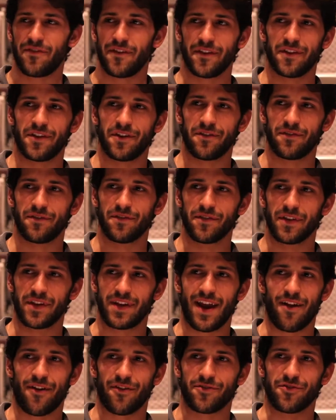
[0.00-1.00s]
I fill in
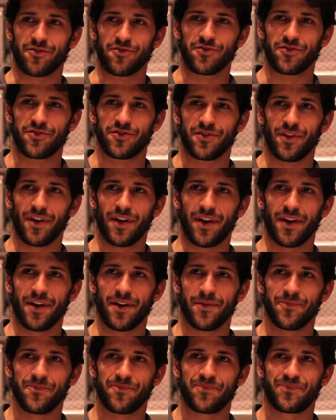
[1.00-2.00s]
the character's
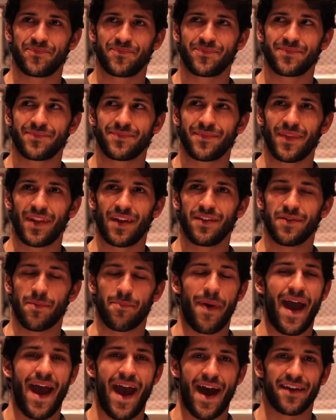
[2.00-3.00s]
um,
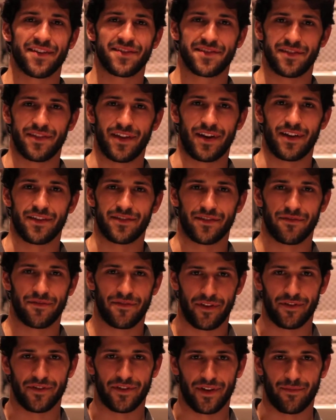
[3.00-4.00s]
the past that
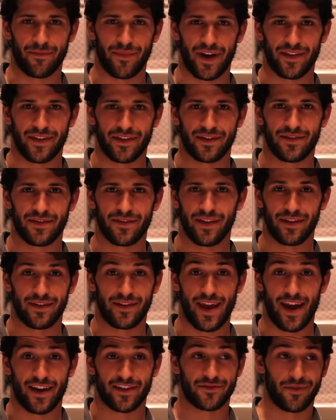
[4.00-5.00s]
isn't filled in by the,
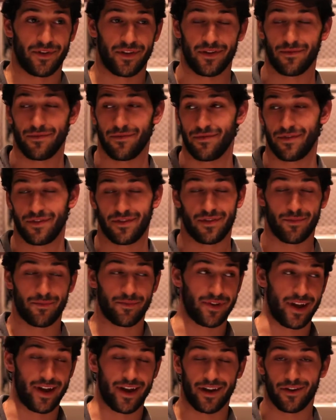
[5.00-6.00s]
the text, whether it's
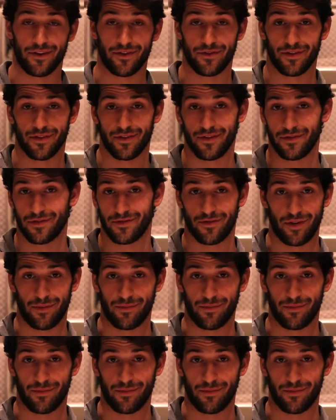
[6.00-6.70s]
the play or the